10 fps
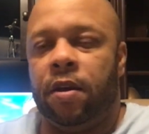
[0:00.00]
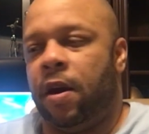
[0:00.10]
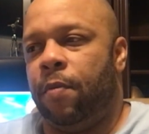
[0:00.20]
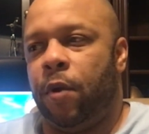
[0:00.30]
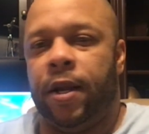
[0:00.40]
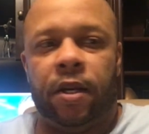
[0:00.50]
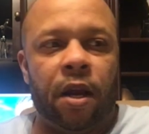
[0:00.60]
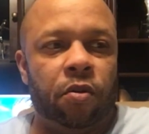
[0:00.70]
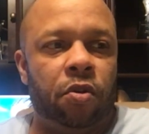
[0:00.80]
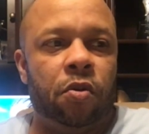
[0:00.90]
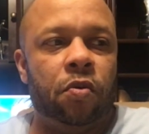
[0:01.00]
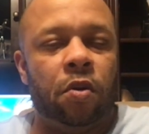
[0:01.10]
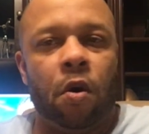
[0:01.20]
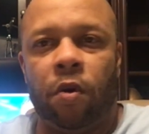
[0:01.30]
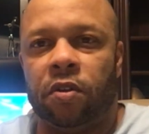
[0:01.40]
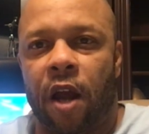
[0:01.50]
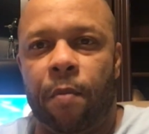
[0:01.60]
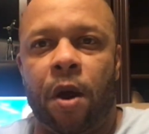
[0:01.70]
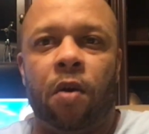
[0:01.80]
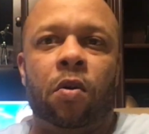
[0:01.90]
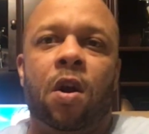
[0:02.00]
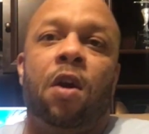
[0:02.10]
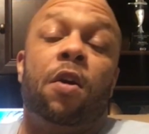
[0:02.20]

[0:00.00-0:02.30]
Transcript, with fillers: You got to break it down to the OSI model.